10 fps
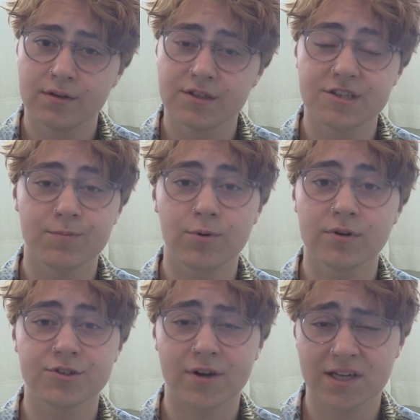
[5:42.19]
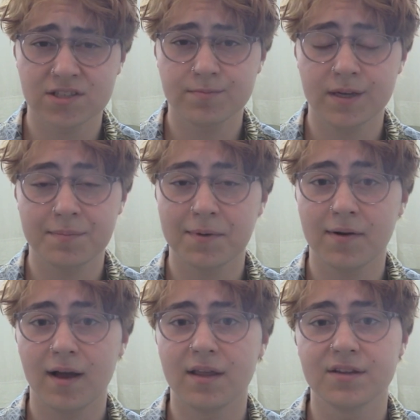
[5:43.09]
Support trans
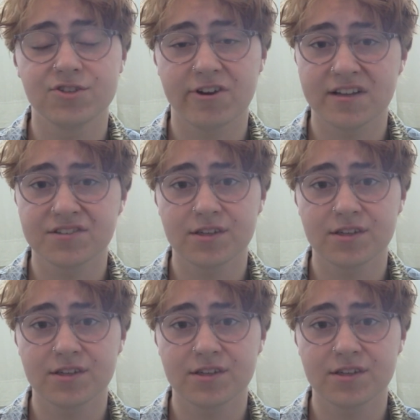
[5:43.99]
people and the trans